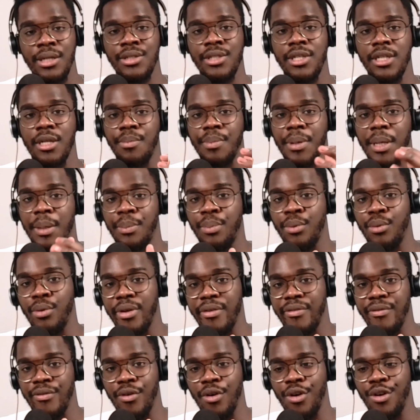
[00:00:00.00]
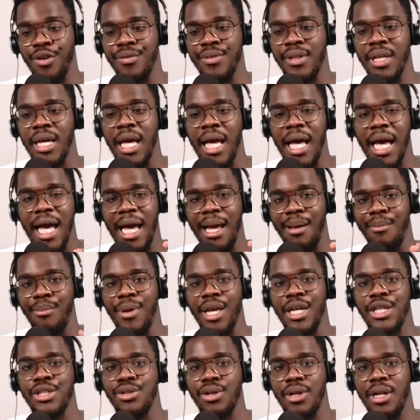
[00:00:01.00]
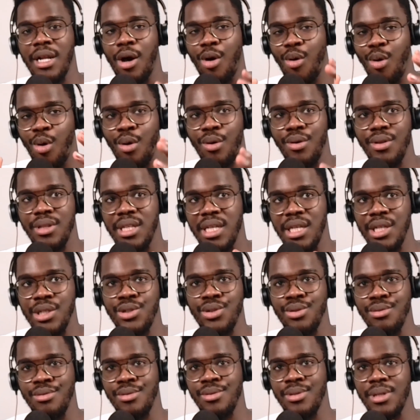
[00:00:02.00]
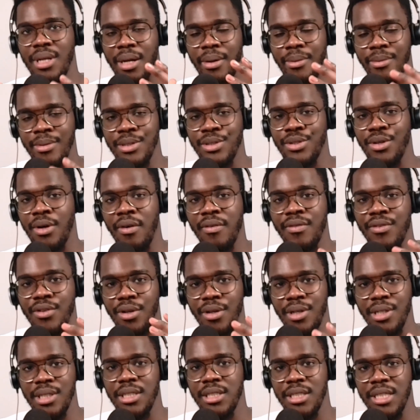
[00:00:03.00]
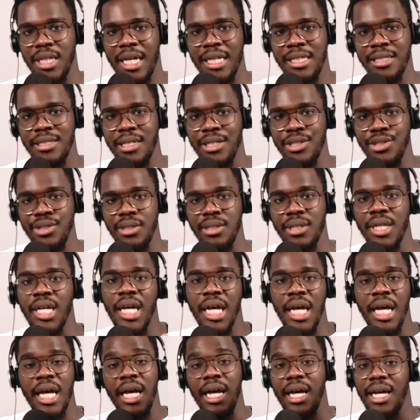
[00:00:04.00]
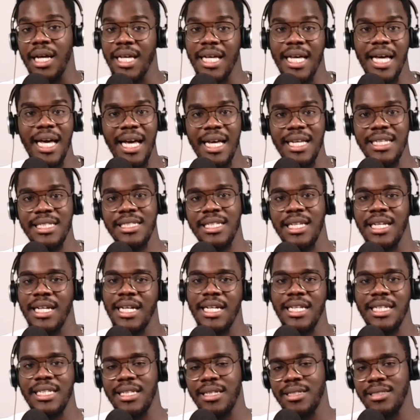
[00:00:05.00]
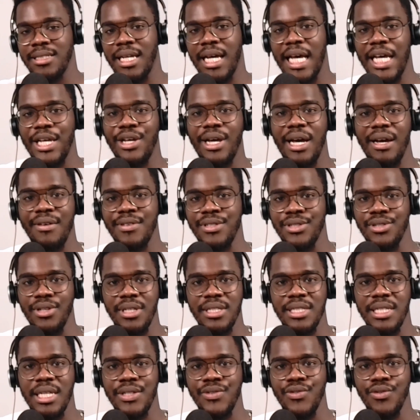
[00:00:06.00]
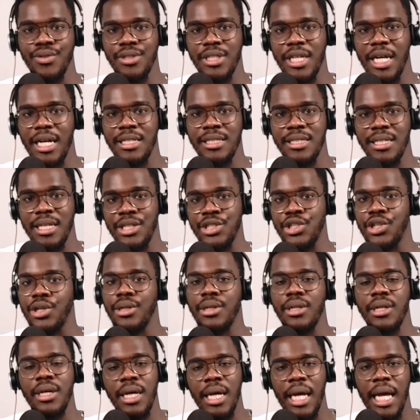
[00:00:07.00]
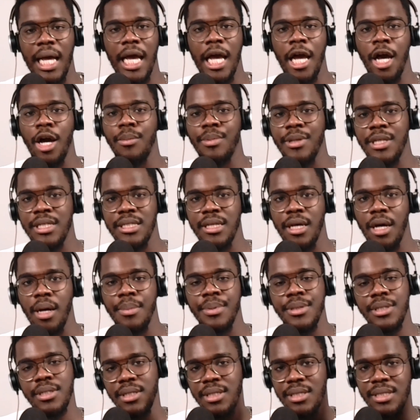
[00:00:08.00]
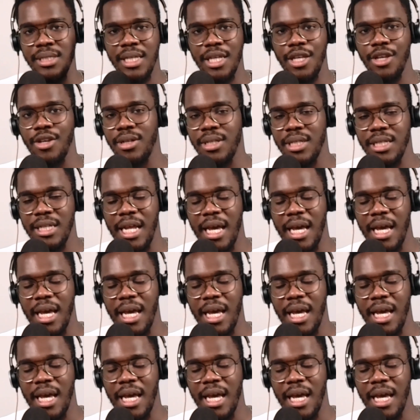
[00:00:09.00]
to the people involved, and make sure that all the issues are resolved during the jazz session. And guys, that's how you have a successful jazz session. I hope this helps. See you on the